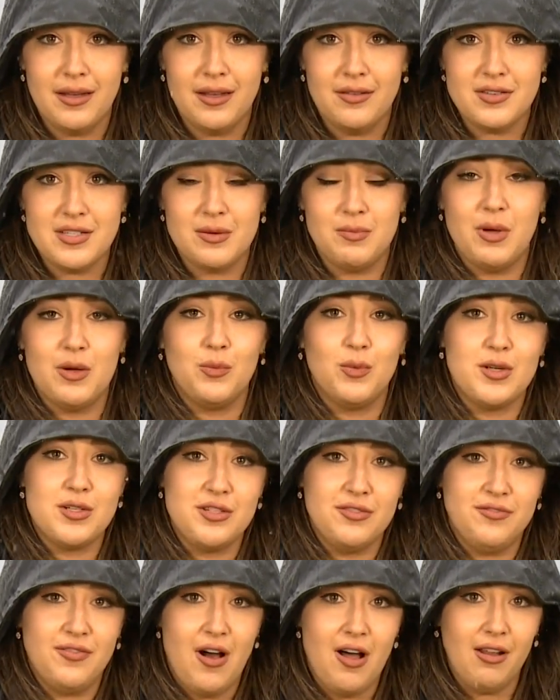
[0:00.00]
If someone were
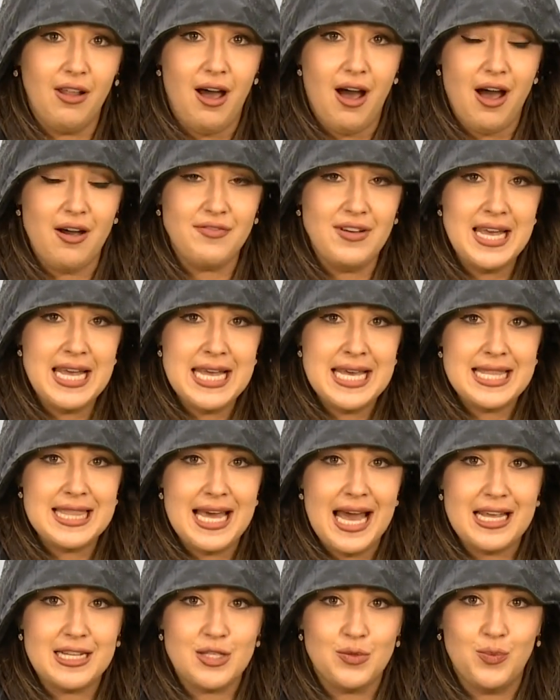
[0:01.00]
to fall off,
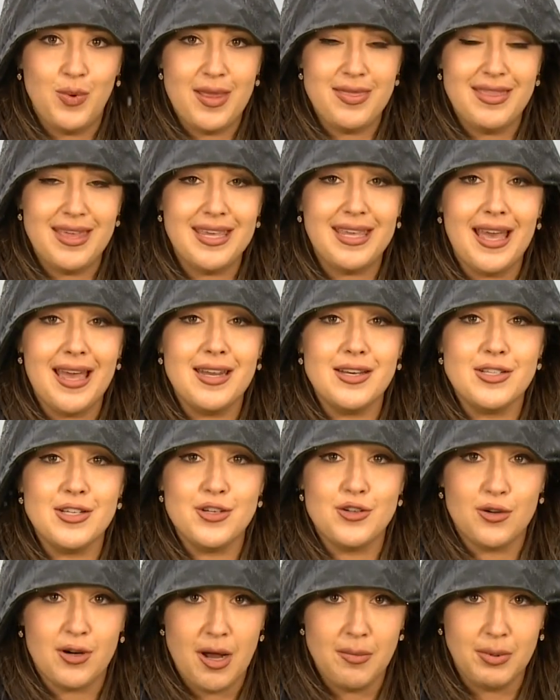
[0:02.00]
that's when they get
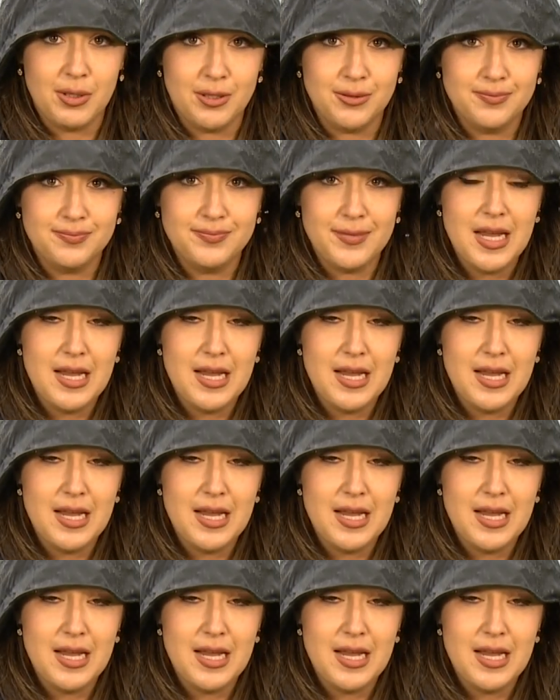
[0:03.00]
into trouble.